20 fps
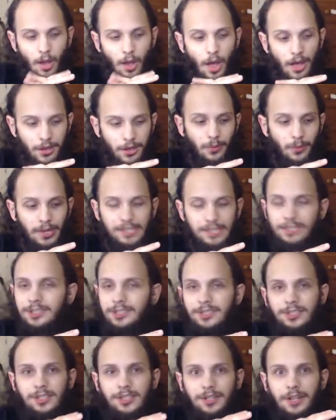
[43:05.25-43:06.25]
Otherwise,
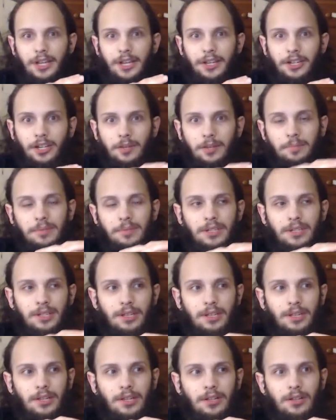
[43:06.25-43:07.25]
he's going to end up
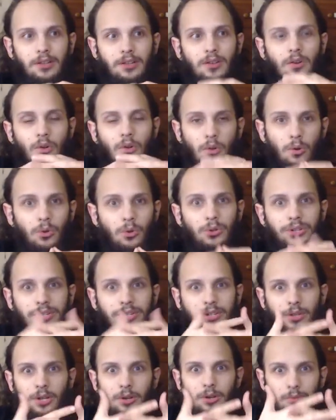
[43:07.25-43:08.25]
old and
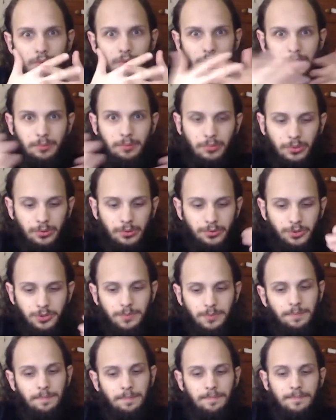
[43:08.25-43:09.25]
alone like
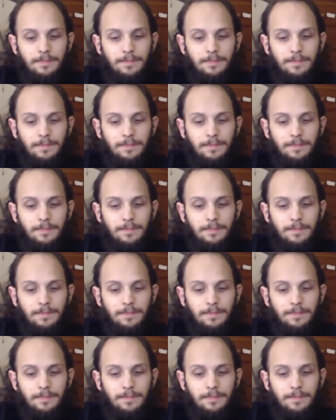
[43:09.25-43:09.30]
Bruce.